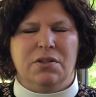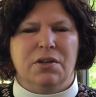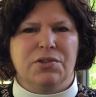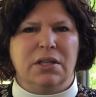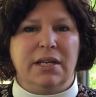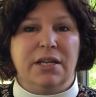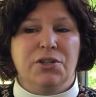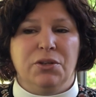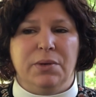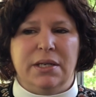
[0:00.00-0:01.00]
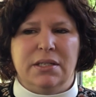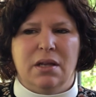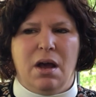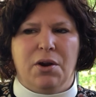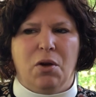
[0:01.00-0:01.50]
There's a link to it
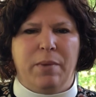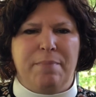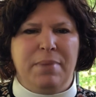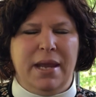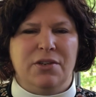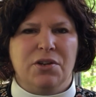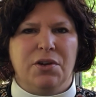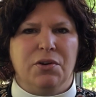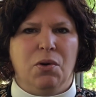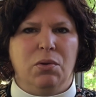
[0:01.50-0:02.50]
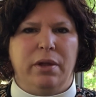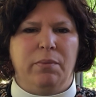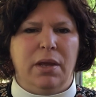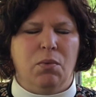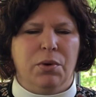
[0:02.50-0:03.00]
on our webpage under Holy
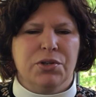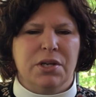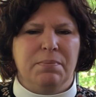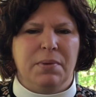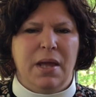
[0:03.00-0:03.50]
Week Worship,